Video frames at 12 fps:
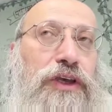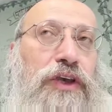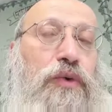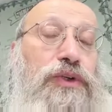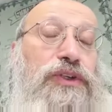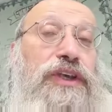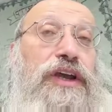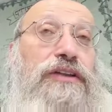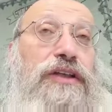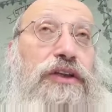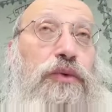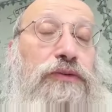He was
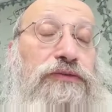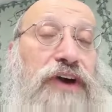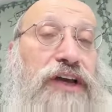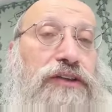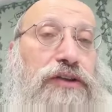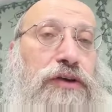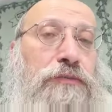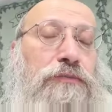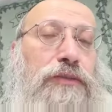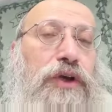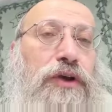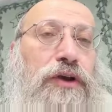scared that they will find him
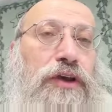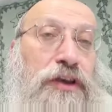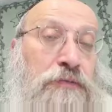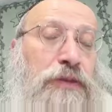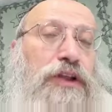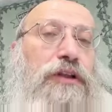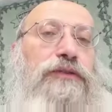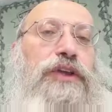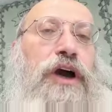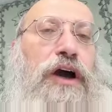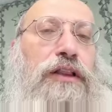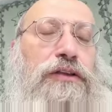in the middle of
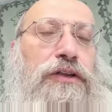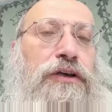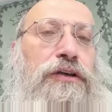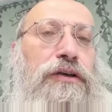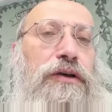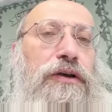the holiday